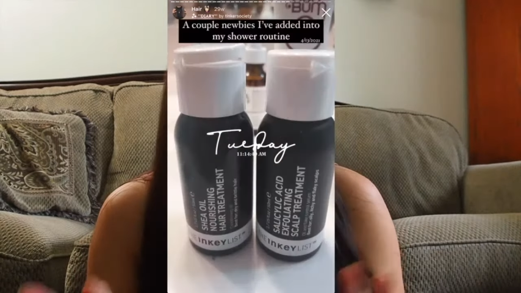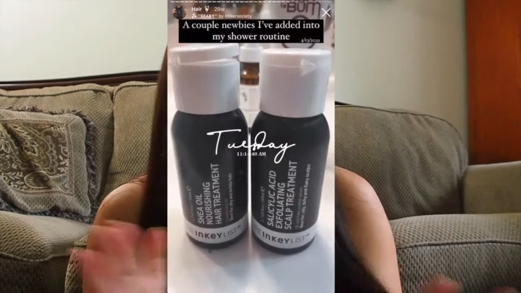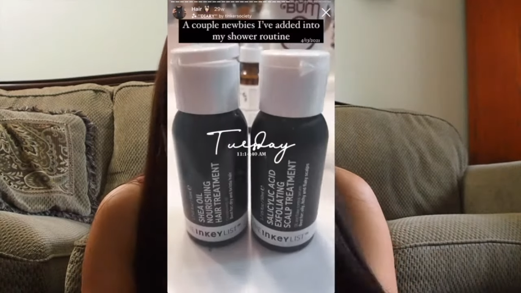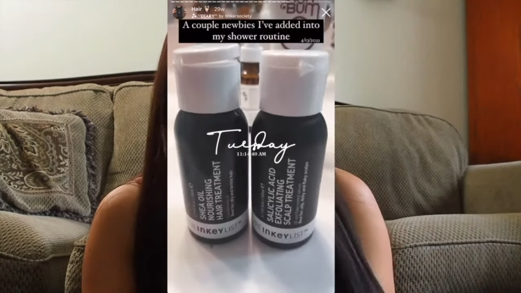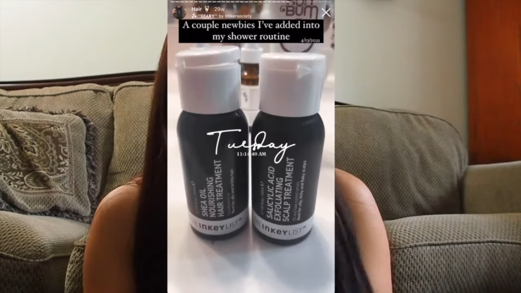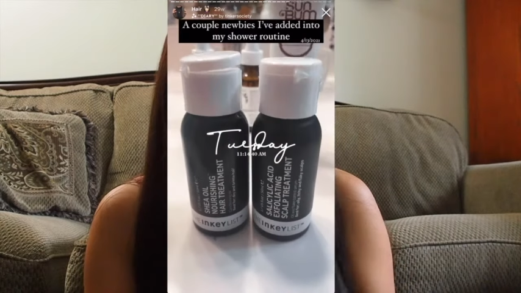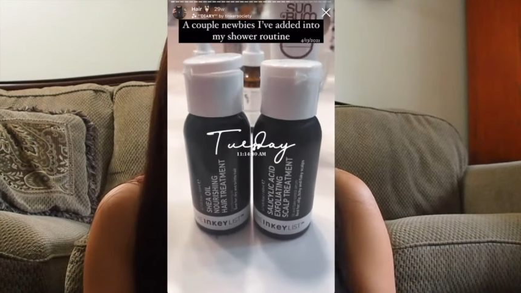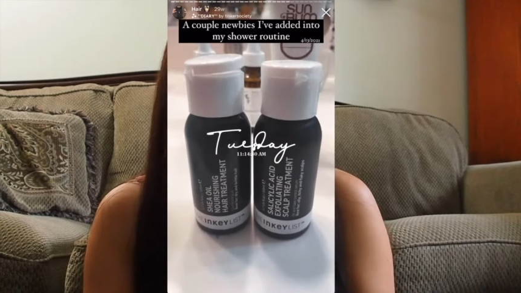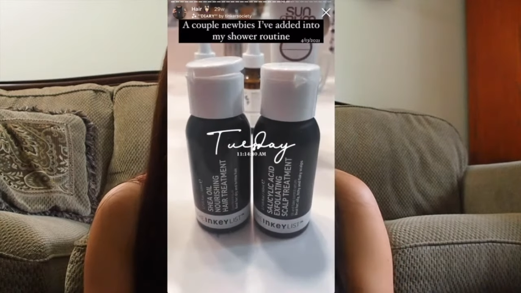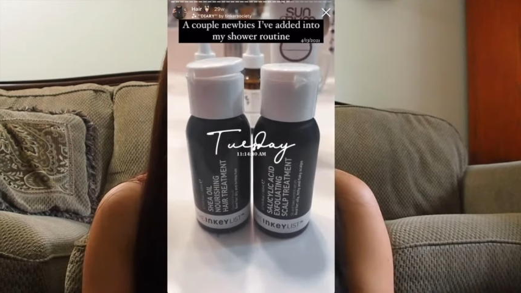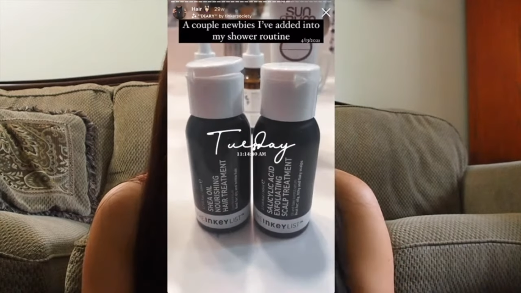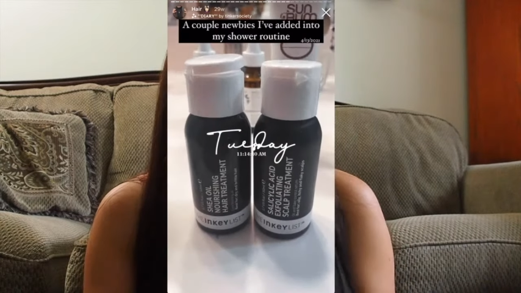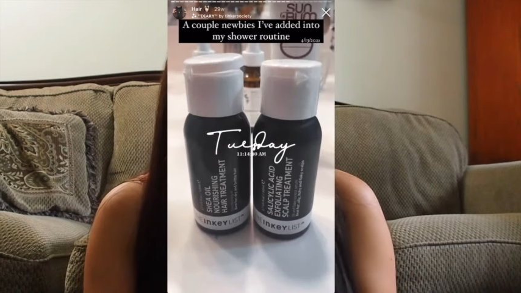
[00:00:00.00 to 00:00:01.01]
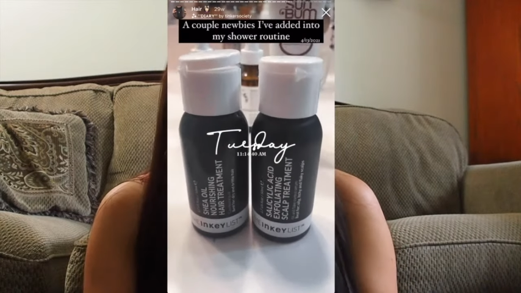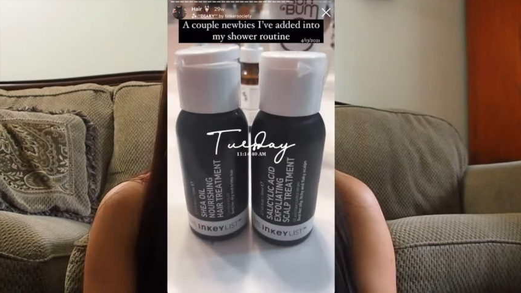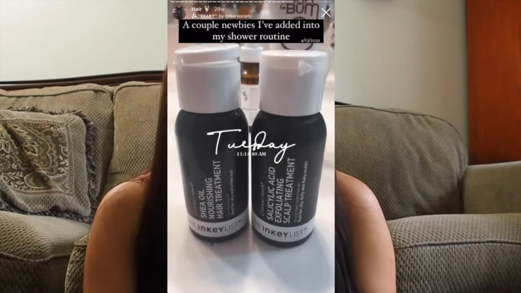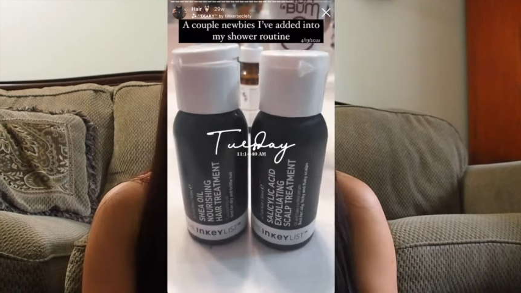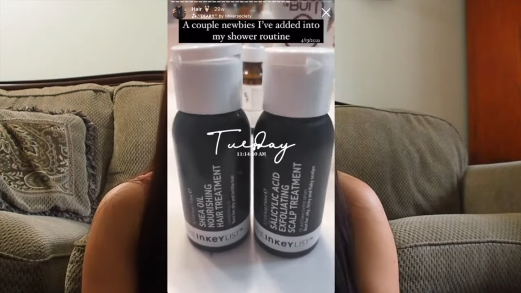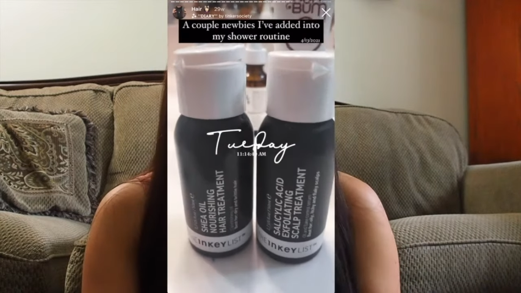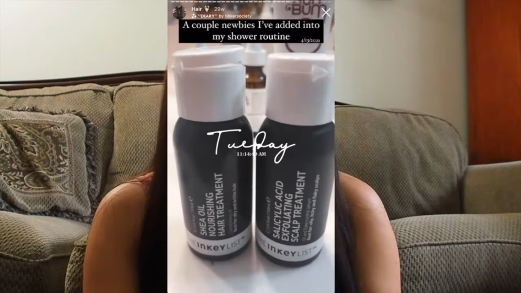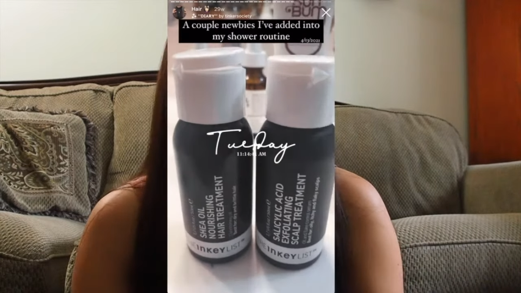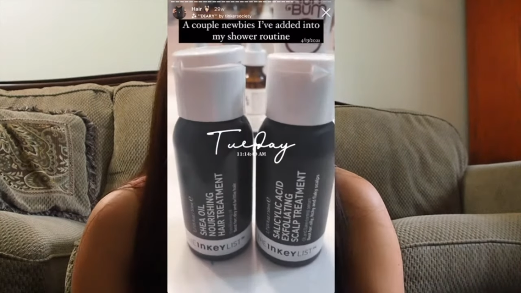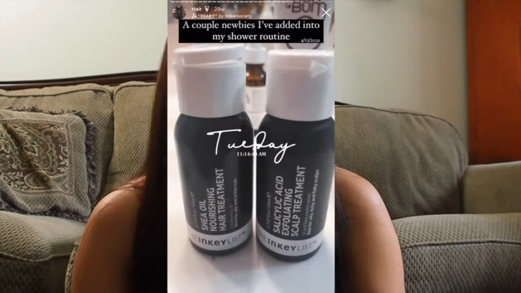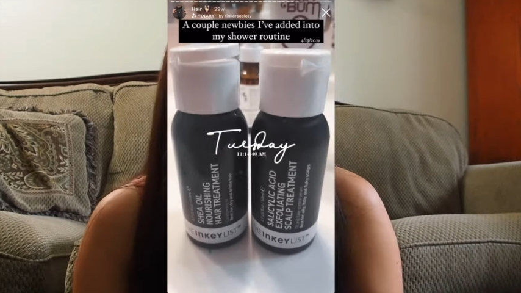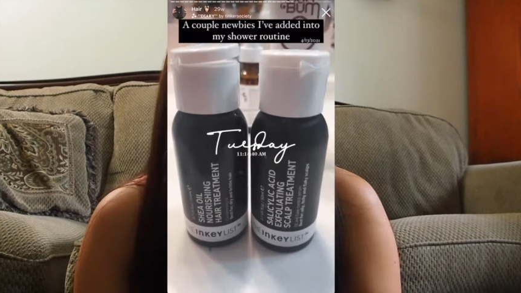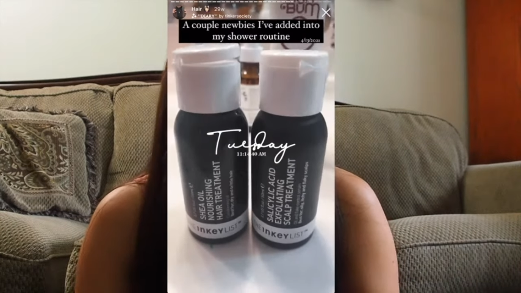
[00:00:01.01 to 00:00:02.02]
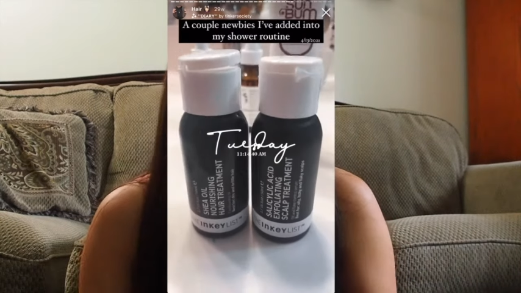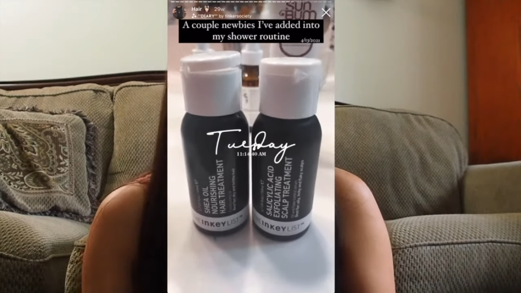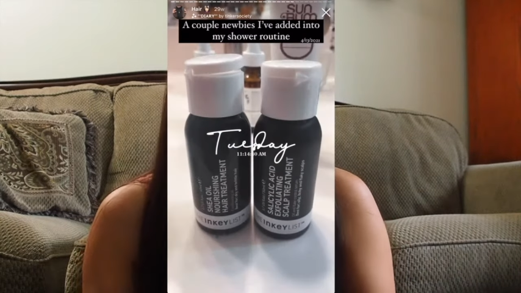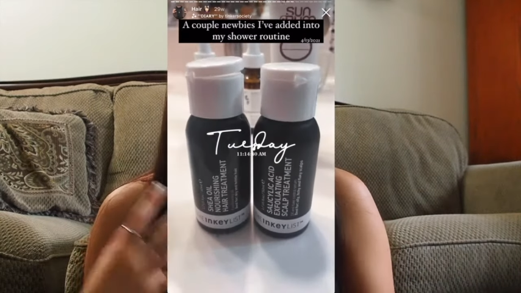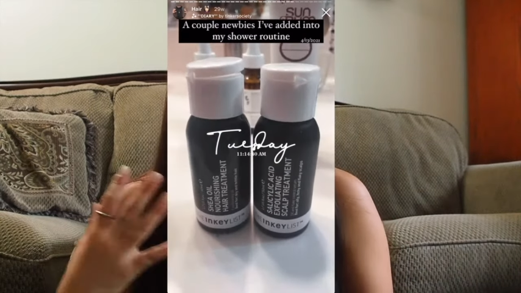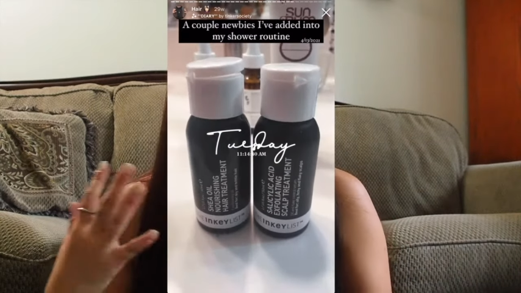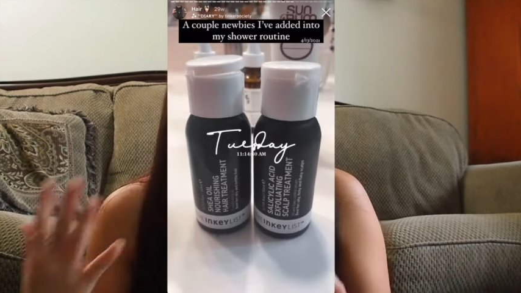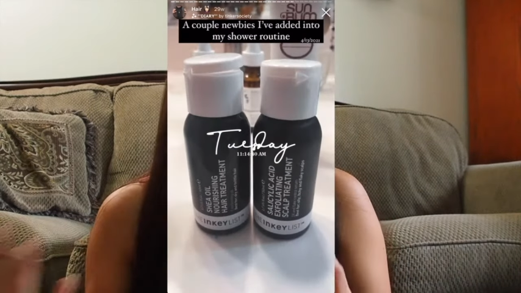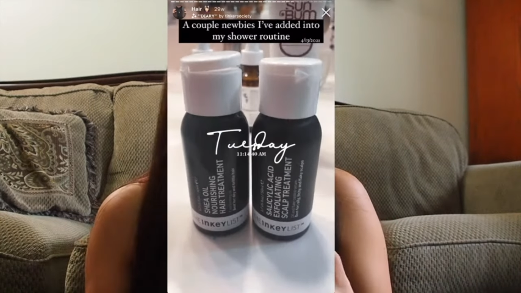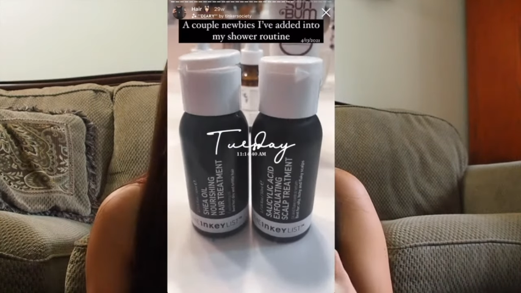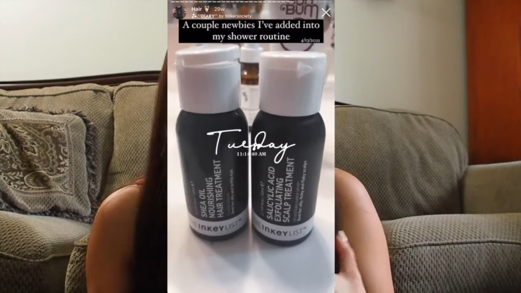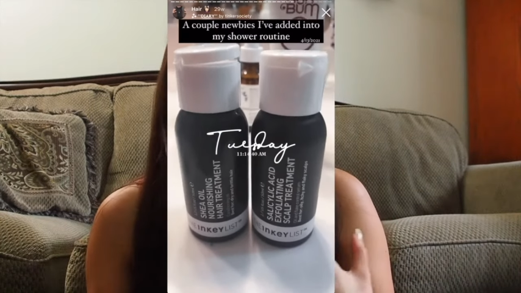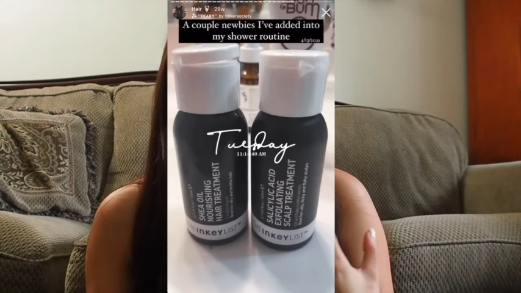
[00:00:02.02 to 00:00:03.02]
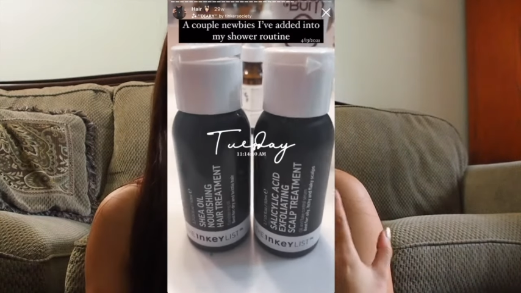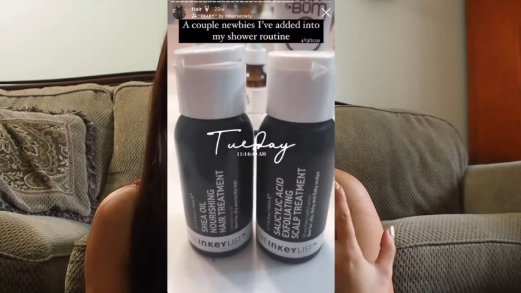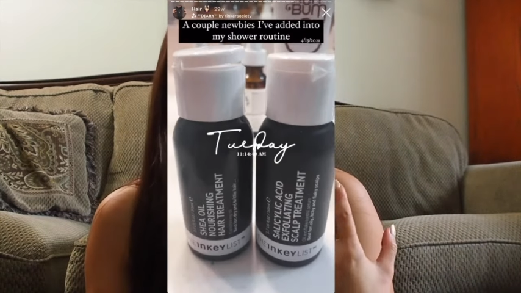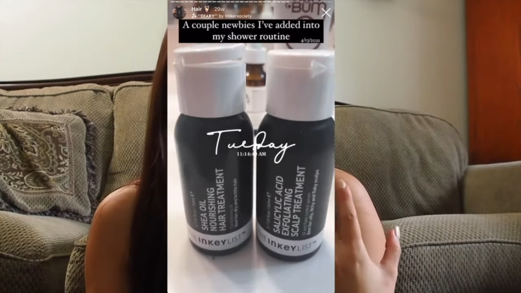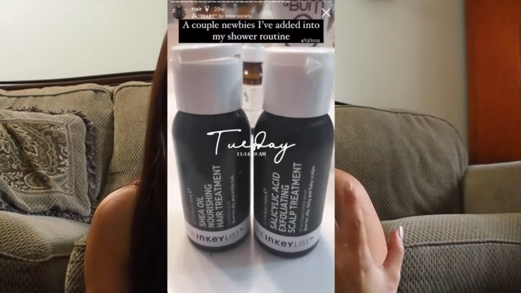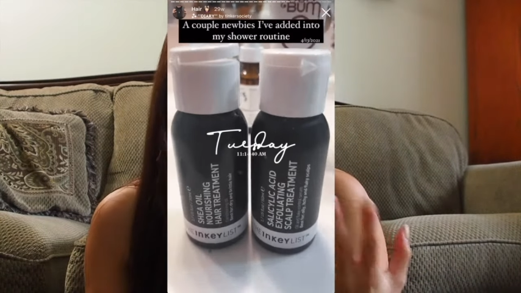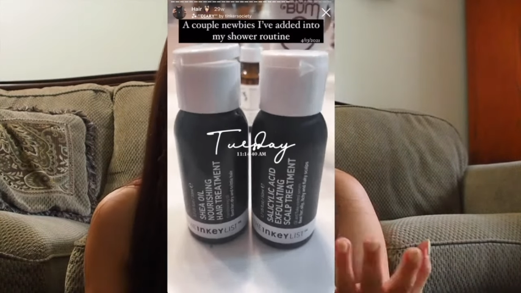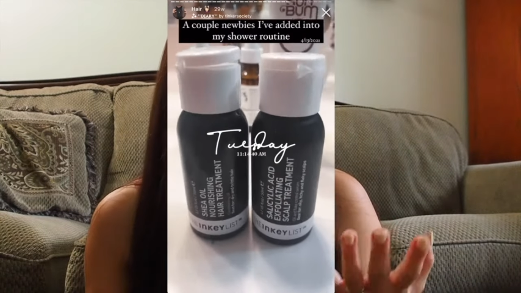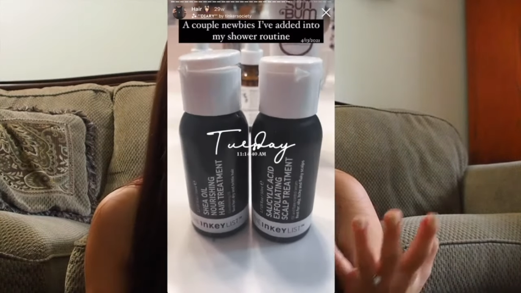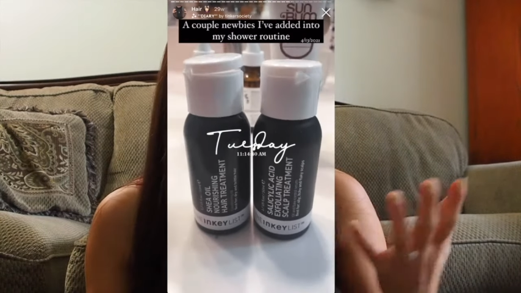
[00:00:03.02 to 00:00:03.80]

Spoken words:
Nobody's mouth can be seen.